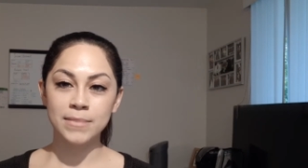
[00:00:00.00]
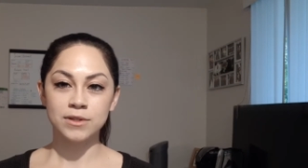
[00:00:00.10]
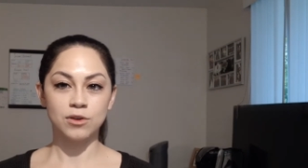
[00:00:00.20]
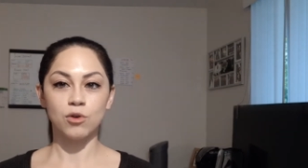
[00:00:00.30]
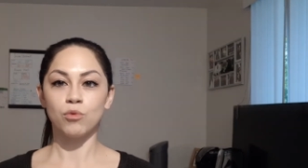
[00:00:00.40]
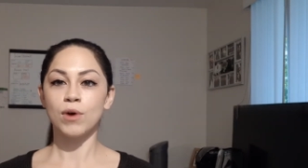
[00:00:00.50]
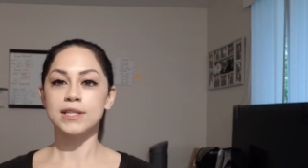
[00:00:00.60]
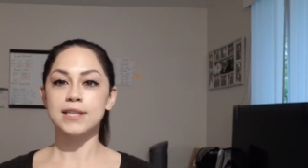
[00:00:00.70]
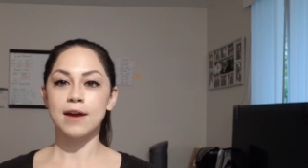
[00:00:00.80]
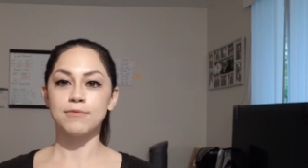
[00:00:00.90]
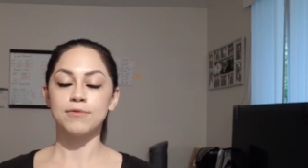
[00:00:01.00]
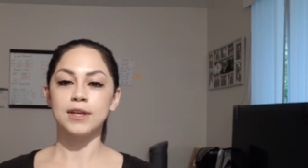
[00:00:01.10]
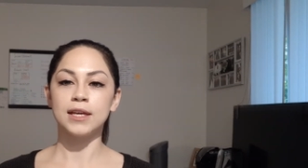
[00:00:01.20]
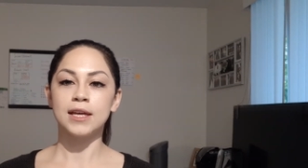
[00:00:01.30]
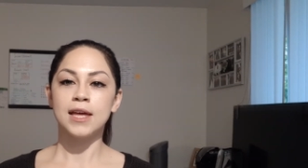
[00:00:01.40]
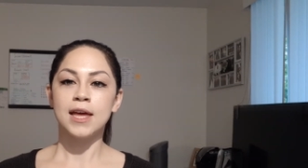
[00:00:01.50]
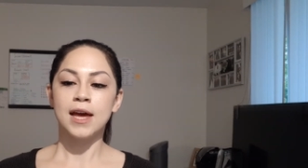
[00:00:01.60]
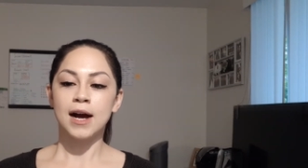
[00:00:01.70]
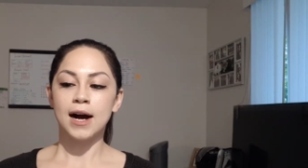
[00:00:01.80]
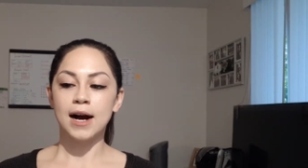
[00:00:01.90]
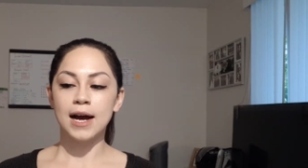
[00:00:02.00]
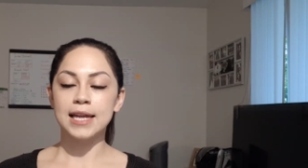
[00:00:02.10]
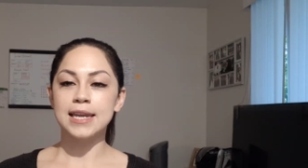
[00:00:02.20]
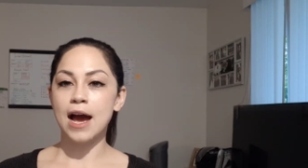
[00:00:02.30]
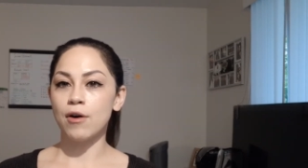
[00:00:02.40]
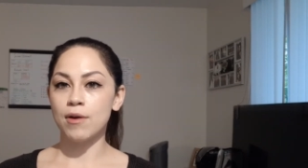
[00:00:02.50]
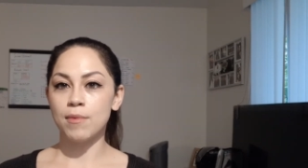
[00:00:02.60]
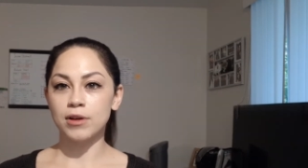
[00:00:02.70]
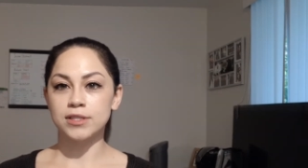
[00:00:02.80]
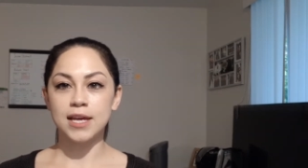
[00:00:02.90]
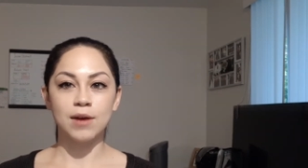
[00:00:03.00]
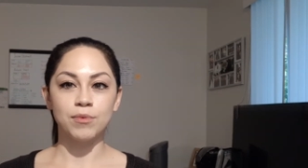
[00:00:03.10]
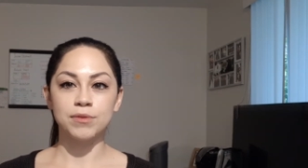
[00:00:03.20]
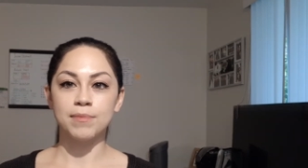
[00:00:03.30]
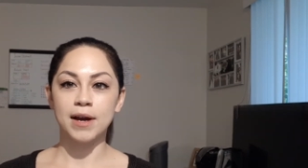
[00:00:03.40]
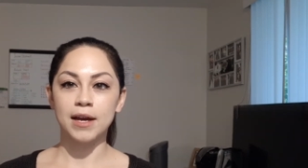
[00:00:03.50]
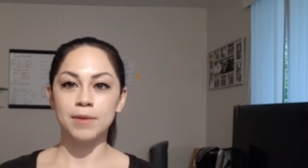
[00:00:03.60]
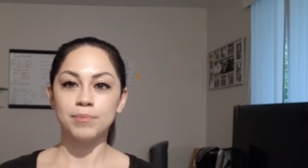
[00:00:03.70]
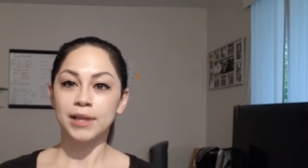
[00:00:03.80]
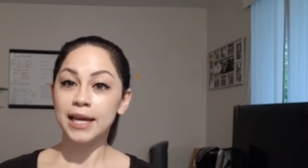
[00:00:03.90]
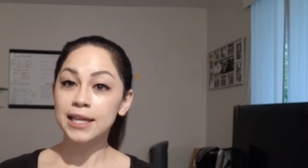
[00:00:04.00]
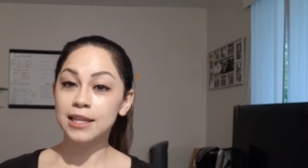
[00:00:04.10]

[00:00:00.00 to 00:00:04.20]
So one-time fee, uh, and now I'm all set up with my plate.